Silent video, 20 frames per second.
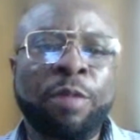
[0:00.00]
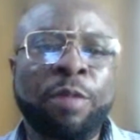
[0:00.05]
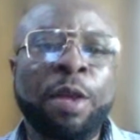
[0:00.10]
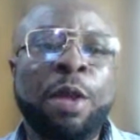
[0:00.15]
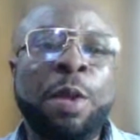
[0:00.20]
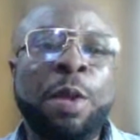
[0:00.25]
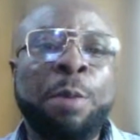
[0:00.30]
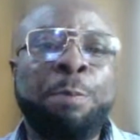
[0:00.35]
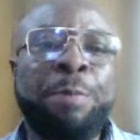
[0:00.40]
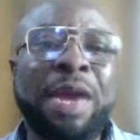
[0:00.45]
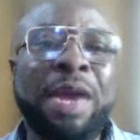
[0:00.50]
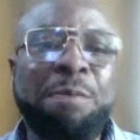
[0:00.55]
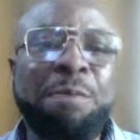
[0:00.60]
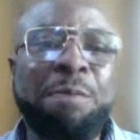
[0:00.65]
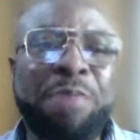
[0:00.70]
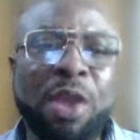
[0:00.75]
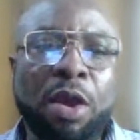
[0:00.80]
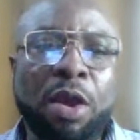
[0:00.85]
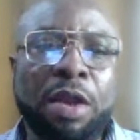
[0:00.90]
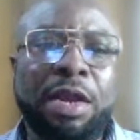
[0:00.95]
But
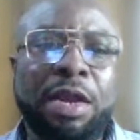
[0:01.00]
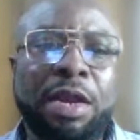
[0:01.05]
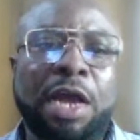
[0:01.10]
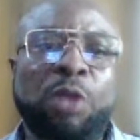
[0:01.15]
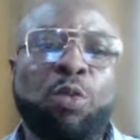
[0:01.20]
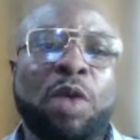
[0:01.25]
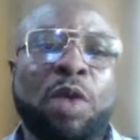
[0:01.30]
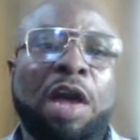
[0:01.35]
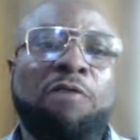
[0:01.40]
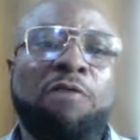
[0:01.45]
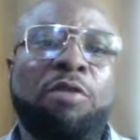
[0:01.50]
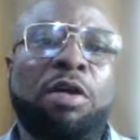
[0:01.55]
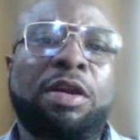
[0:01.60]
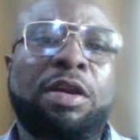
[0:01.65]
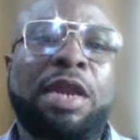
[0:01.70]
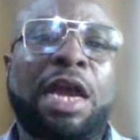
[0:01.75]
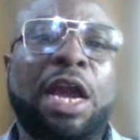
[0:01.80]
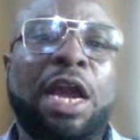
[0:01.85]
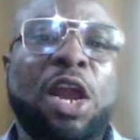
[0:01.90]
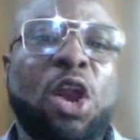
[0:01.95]
beyond that, we have other
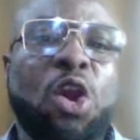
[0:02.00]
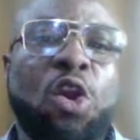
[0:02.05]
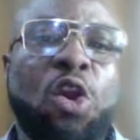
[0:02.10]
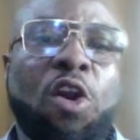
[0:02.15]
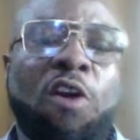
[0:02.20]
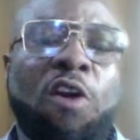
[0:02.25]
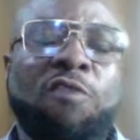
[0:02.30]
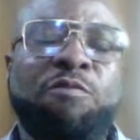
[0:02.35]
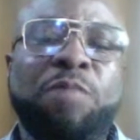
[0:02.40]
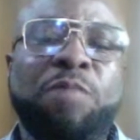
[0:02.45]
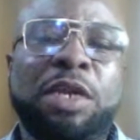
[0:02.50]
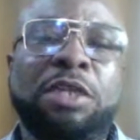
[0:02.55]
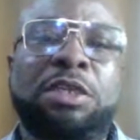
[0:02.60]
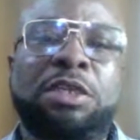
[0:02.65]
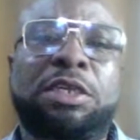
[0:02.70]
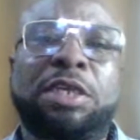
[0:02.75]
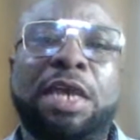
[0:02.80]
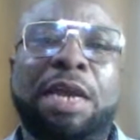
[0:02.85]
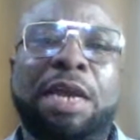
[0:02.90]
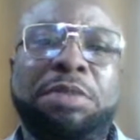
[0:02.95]
government
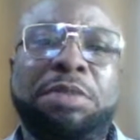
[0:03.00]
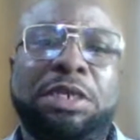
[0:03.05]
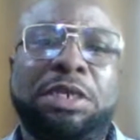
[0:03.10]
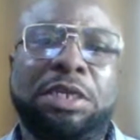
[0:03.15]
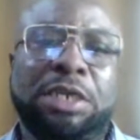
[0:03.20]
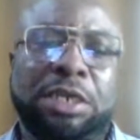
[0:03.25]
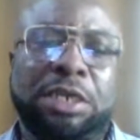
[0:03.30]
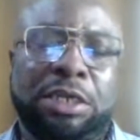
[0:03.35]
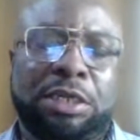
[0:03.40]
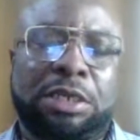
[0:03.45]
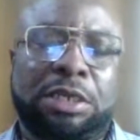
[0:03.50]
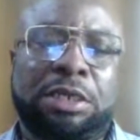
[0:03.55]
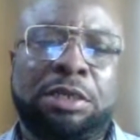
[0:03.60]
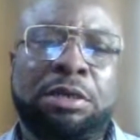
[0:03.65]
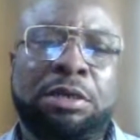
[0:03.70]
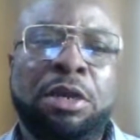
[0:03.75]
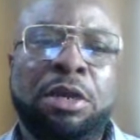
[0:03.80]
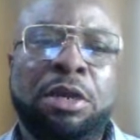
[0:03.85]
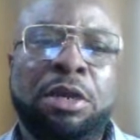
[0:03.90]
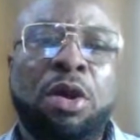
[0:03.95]
MDAs
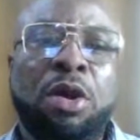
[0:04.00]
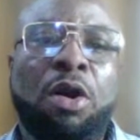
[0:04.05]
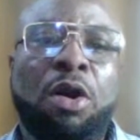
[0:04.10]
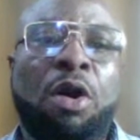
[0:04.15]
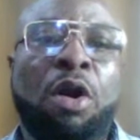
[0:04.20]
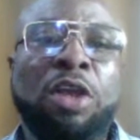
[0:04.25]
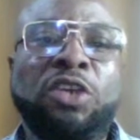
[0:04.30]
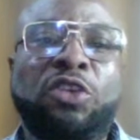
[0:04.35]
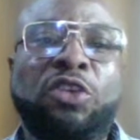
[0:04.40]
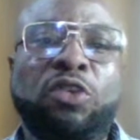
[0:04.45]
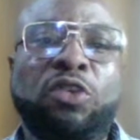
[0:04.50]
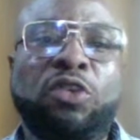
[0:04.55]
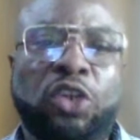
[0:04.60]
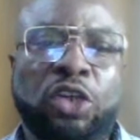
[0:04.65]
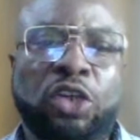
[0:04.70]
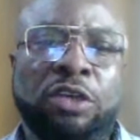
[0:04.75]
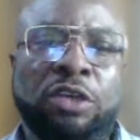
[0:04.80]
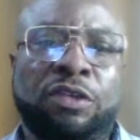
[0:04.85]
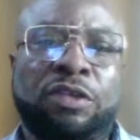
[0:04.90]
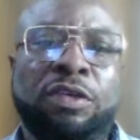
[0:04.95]
or
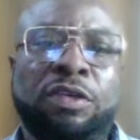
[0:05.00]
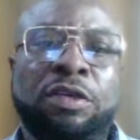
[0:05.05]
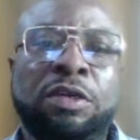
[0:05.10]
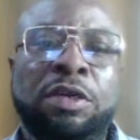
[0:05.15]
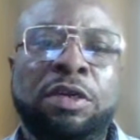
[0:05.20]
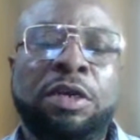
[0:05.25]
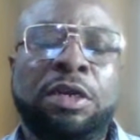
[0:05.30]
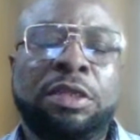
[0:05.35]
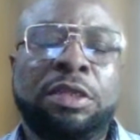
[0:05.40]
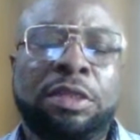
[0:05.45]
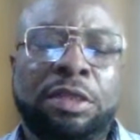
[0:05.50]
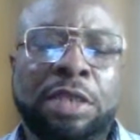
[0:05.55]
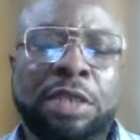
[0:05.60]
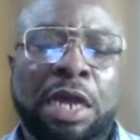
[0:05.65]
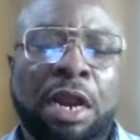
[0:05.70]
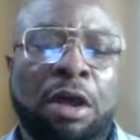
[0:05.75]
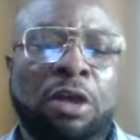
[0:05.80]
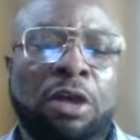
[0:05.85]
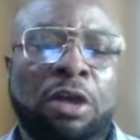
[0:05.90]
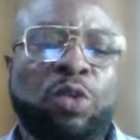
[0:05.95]
institutions that are
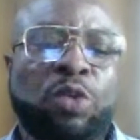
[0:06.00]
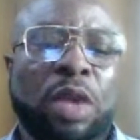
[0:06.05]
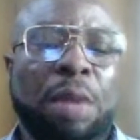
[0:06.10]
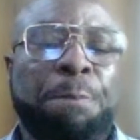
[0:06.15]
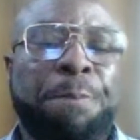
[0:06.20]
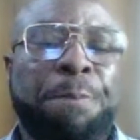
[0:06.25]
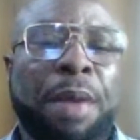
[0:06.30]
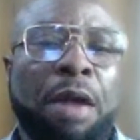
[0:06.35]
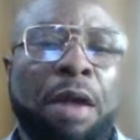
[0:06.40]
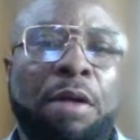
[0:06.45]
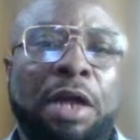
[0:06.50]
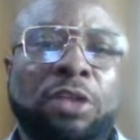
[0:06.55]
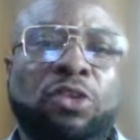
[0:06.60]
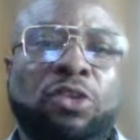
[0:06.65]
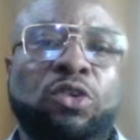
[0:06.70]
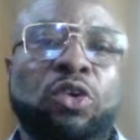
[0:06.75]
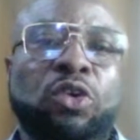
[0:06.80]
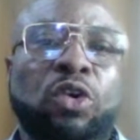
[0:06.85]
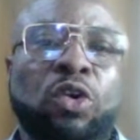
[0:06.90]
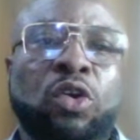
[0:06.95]
also empowered
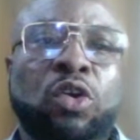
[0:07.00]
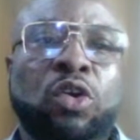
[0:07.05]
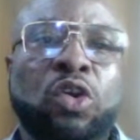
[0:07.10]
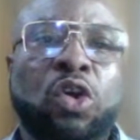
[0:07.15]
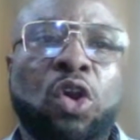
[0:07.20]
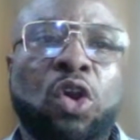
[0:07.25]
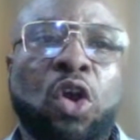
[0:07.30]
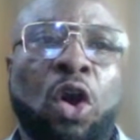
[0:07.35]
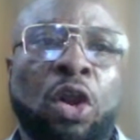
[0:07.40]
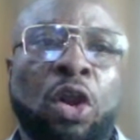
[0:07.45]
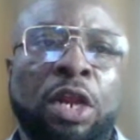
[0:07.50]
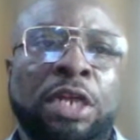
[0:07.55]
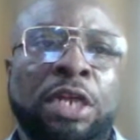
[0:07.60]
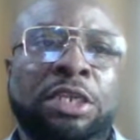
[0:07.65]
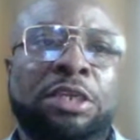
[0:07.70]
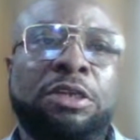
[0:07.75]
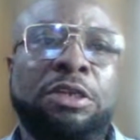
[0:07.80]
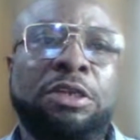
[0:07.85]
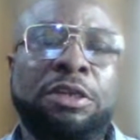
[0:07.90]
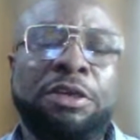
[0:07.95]
to collect
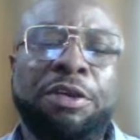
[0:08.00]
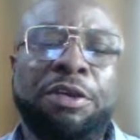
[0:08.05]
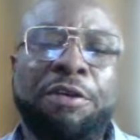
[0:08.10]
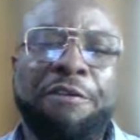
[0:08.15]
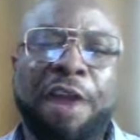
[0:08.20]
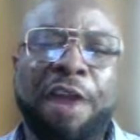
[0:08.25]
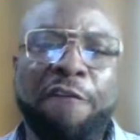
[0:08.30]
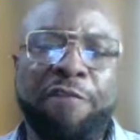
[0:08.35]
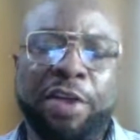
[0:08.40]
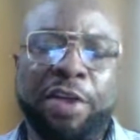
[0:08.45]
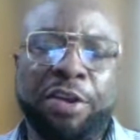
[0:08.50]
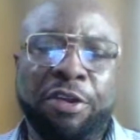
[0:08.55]
revenues.